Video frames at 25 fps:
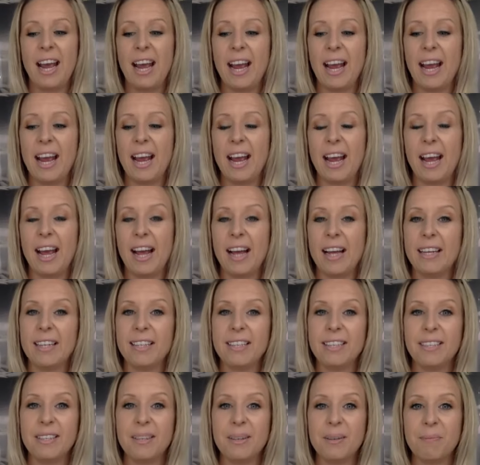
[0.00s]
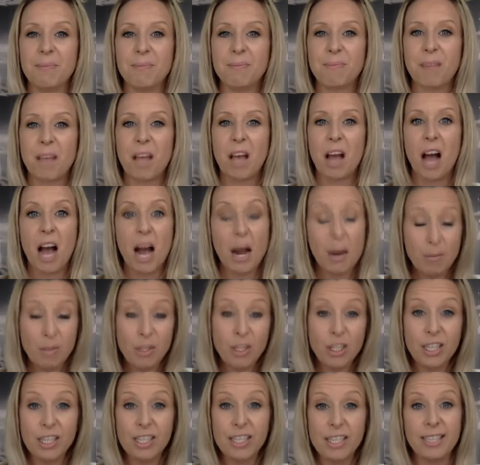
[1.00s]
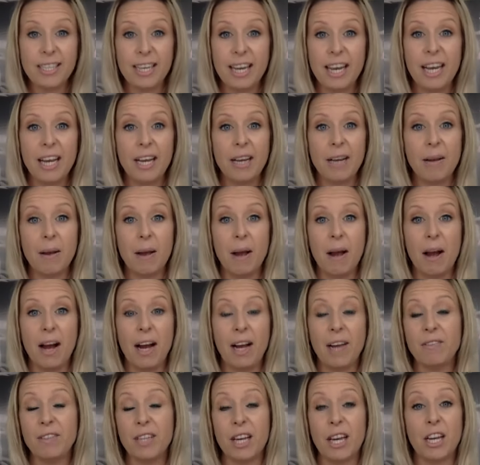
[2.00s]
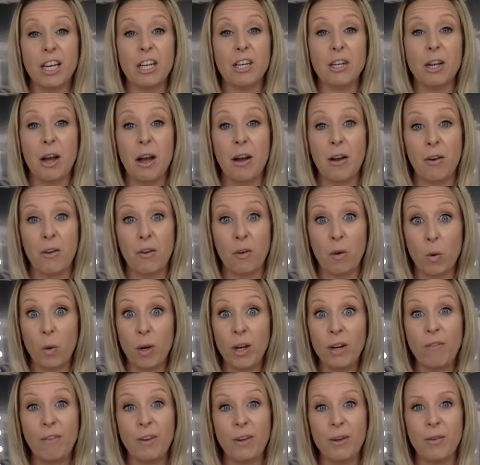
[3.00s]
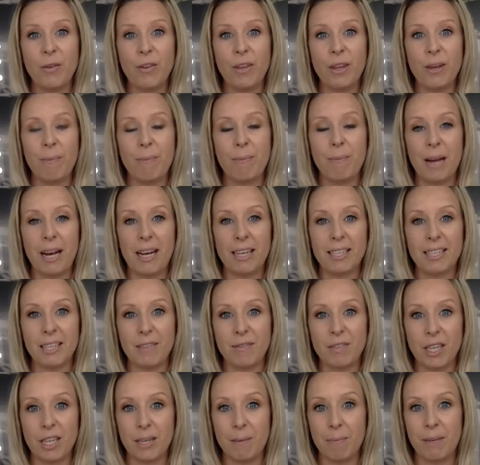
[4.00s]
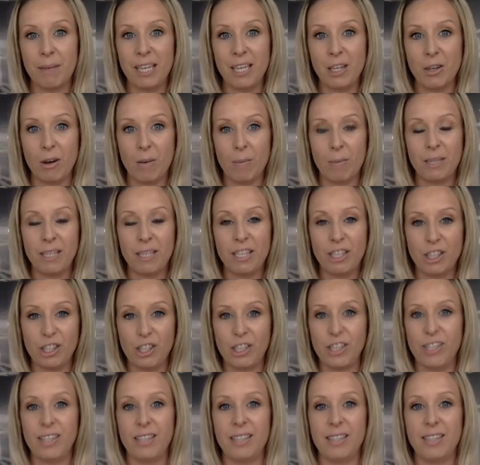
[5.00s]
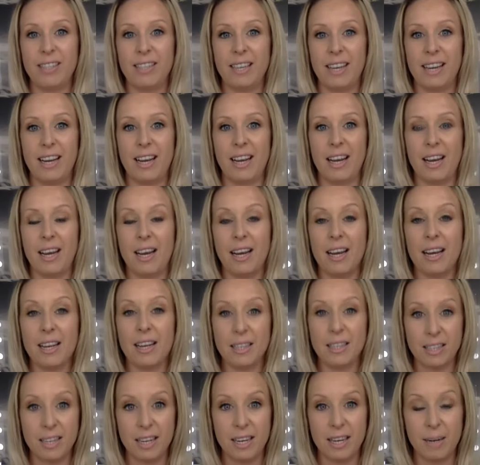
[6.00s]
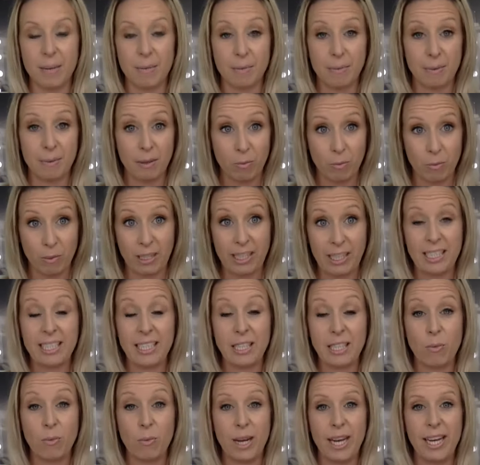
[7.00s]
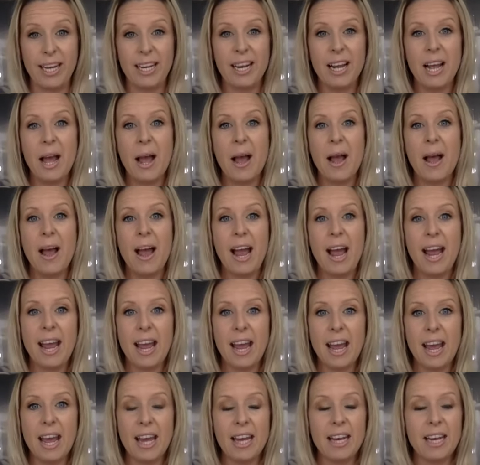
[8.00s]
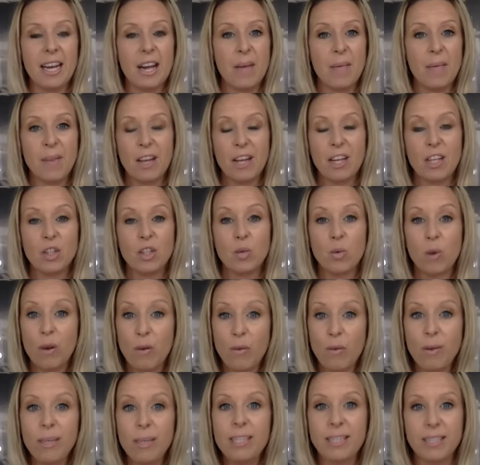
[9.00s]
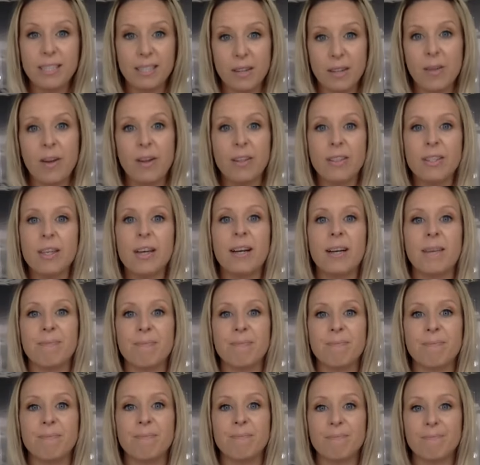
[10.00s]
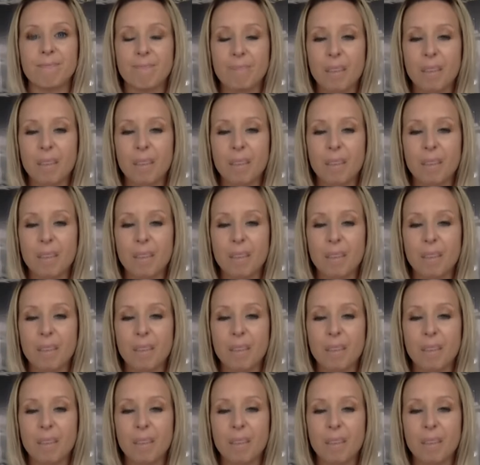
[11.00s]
And I'm just going to say I've done quite a few of them as I've done in many competitions and releasing weight. And 12 weeks is a long time.